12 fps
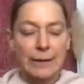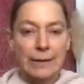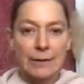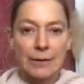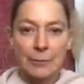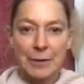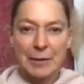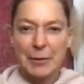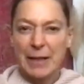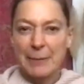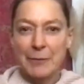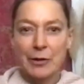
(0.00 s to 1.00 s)
maybe
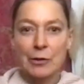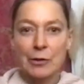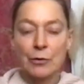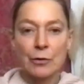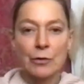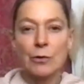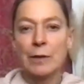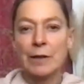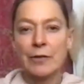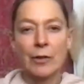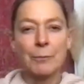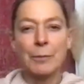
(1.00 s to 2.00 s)
I'm not going to do it
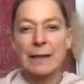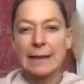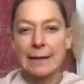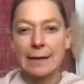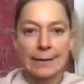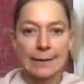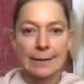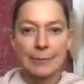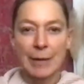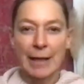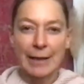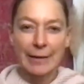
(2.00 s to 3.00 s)
completely, or
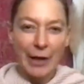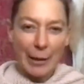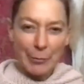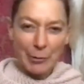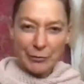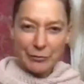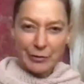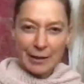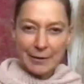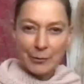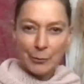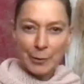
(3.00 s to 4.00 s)
I will
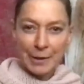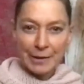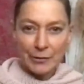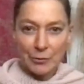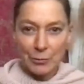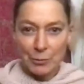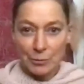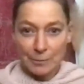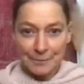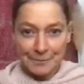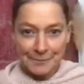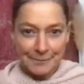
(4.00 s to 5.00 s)
find a way to.
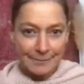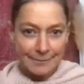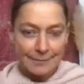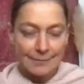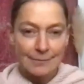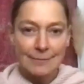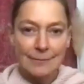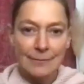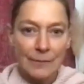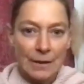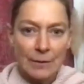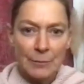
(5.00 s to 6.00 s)

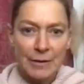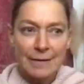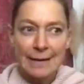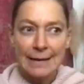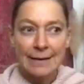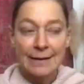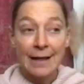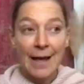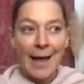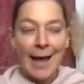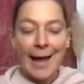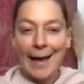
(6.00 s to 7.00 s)
But then,
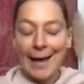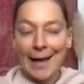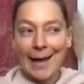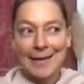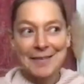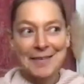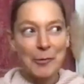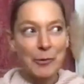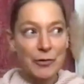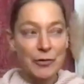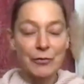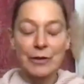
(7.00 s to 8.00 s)
as I
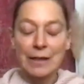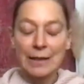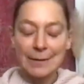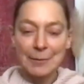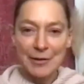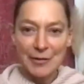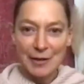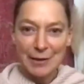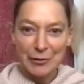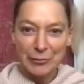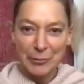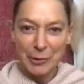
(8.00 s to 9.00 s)
was feeling
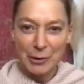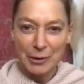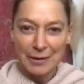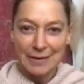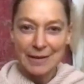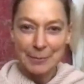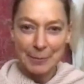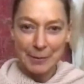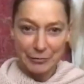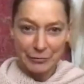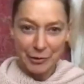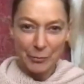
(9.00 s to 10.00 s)
myself more deeply
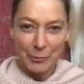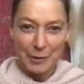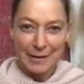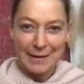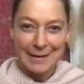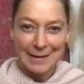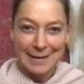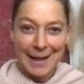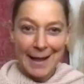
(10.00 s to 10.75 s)
from within,